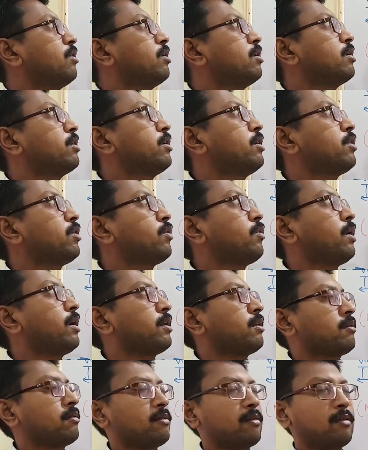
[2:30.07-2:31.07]

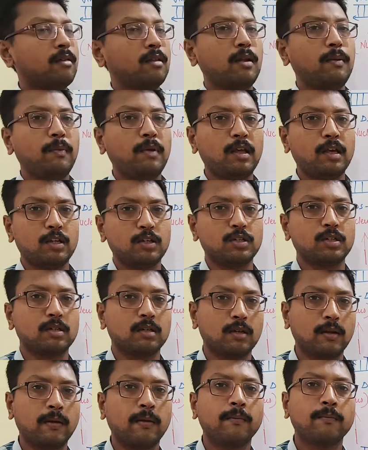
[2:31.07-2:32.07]
retrovirus replication.
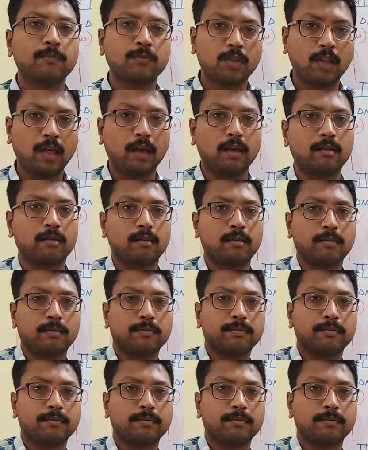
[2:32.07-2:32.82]
Thanks.